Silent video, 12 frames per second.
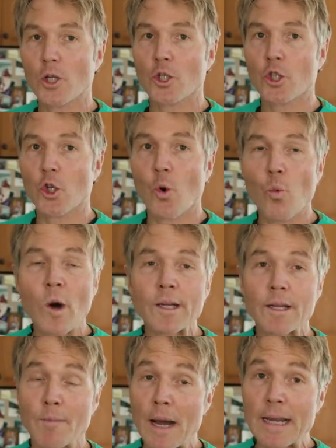So
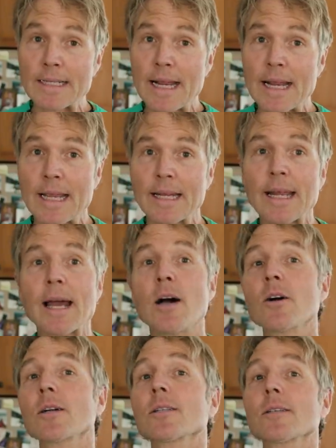what am I taking
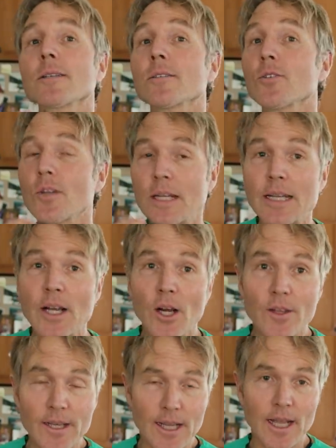now? Because as you can
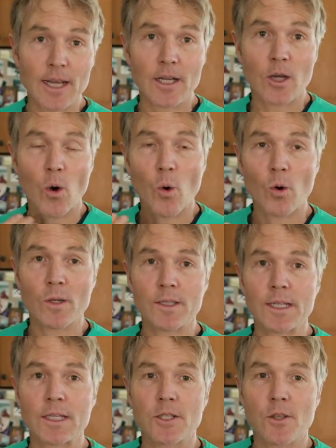hear, that kind of
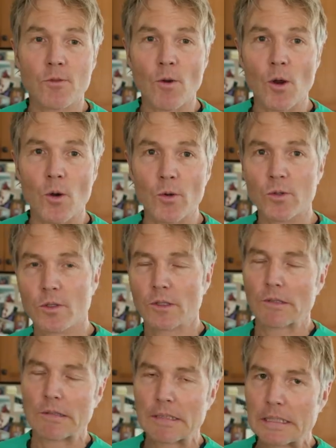hoarse-ish throat,
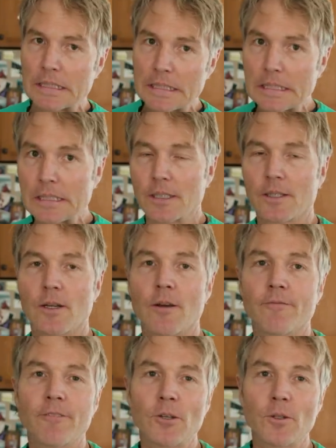
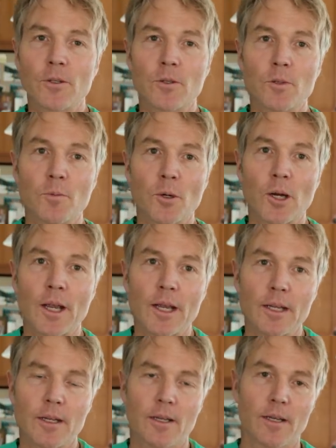not feeling super
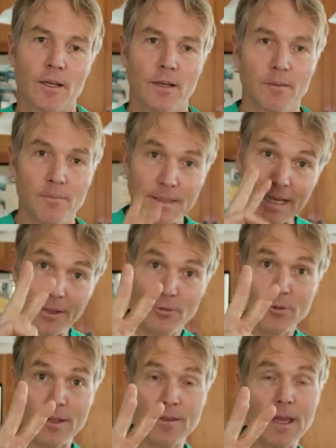great. Taking
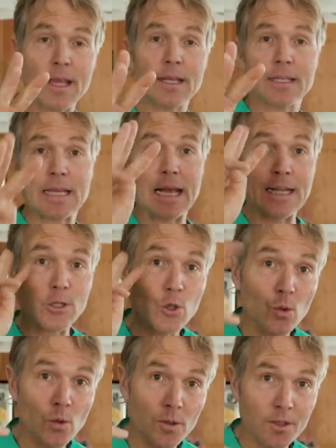three things, and
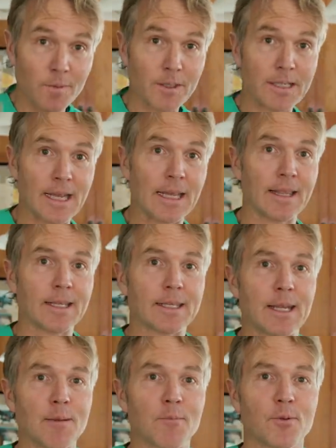Tula's gonna be taking the
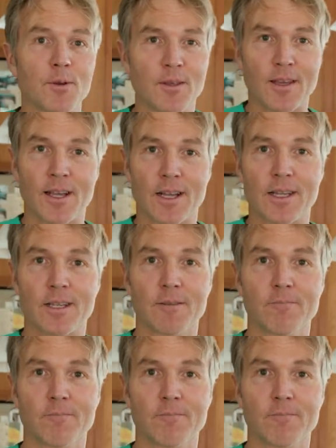same three things.